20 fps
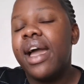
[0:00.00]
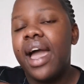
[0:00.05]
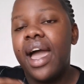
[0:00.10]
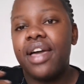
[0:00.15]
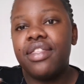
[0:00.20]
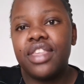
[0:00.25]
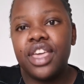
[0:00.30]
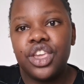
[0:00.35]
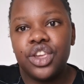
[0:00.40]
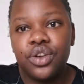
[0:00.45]

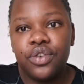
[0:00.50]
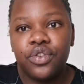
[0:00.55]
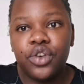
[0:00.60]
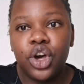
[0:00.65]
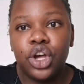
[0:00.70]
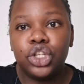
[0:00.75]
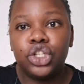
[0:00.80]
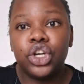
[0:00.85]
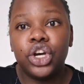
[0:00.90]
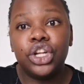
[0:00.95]
And then you've
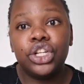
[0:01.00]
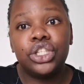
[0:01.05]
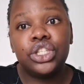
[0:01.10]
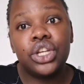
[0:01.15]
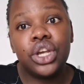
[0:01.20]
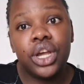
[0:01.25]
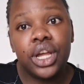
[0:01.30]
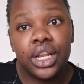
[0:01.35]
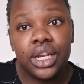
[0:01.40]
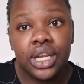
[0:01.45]
got your
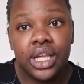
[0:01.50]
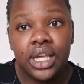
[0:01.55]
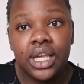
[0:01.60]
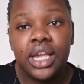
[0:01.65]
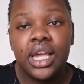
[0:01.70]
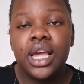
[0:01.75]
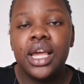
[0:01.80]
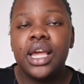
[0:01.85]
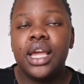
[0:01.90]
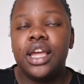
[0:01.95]

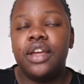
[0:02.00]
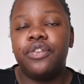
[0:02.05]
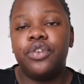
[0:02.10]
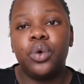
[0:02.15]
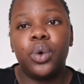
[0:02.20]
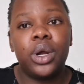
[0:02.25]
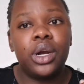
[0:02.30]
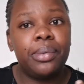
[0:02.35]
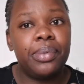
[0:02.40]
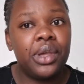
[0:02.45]
attorney. If
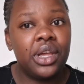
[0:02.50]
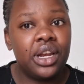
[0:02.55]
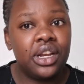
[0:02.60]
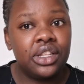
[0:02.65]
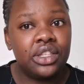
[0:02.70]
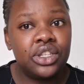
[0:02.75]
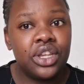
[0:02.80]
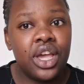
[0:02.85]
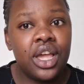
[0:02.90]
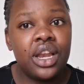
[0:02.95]
you want to be an
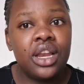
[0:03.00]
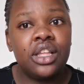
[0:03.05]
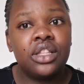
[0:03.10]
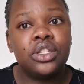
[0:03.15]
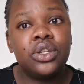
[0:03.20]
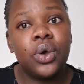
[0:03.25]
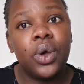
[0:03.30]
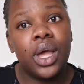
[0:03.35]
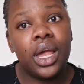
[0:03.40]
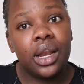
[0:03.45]
attorney,
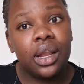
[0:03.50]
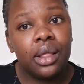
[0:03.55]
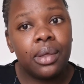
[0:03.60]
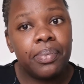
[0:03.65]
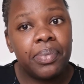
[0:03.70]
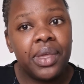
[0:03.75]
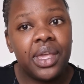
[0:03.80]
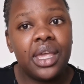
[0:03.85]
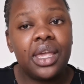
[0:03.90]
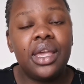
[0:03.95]
it's your
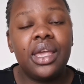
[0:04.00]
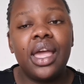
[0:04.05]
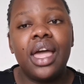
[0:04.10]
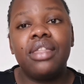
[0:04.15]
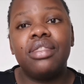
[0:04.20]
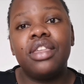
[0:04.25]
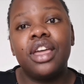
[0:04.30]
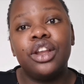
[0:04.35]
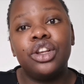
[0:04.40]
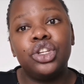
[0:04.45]
LLB,
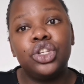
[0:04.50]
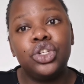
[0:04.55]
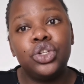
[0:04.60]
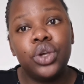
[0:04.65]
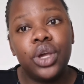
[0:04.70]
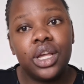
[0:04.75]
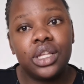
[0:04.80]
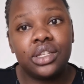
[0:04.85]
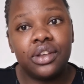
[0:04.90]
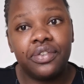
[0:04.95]
and then
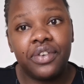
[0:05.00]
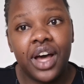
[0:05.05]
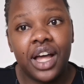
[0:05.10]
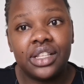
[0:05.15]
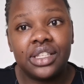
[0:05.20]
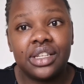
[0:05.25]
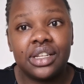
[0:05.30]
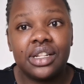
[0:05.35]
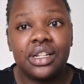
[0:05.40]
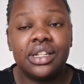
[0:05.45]
2 years of
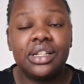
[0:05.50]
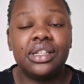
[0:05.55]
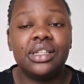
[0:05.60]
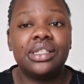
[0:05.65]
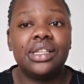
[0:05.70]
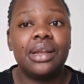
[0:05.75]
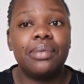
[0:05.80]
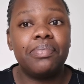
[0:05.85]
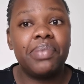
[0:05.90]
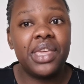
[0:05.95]

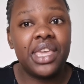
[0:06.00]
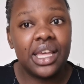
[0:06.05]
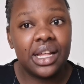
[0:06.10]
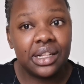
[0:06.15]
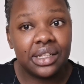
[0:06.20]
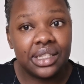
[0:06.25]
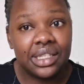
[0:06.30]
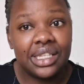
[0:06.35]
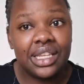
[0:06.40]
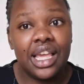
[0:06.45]
articles and
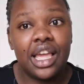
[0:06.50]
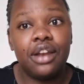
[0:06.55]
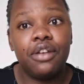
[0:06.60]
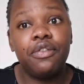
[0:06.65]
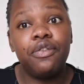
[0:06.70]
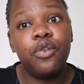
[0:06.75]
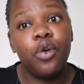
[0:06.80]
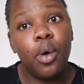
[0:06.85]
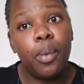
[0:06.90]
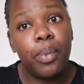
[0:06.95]
PLT
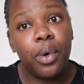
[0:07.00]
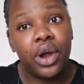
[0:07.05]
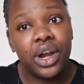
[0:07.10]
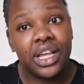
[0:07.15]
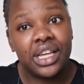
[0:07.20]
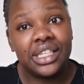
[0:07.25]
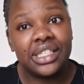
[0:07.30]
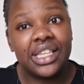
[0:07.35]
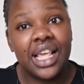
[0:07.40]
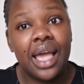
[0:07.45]
and 4
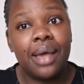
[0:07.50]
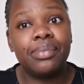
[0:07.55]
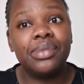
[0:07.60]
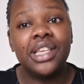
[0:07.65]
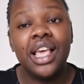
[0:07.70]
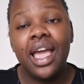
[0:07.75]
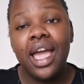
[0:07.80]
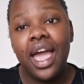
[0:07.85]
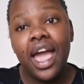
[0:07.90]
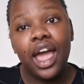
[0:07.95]
board
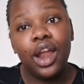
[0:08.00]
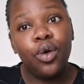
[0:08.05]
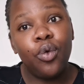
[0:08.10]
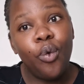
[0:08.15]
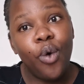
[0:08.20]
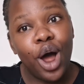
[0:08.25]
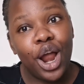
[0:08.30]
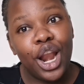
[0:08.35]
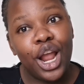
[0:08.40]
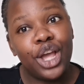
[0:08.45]
exams,
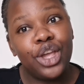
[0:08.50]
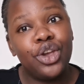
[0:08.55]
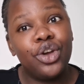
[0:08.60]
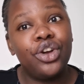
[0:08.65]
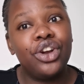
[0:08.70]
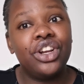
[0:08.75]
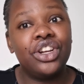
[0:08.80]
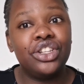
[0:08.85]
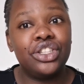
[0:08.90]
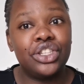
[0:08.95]
and voila,
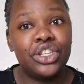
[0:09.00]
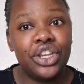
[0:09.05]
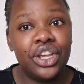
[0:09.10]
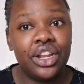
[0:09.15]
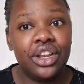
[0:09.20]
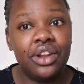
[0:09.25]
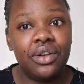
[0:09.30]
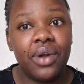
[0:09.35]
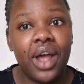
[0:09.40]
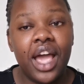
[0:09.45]
you're an
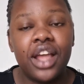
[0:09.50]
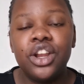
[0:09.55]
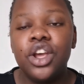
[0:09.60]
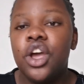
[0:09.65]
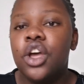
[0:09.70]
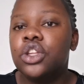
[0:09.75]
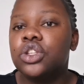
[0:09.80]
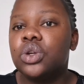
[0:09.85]
attorney, right?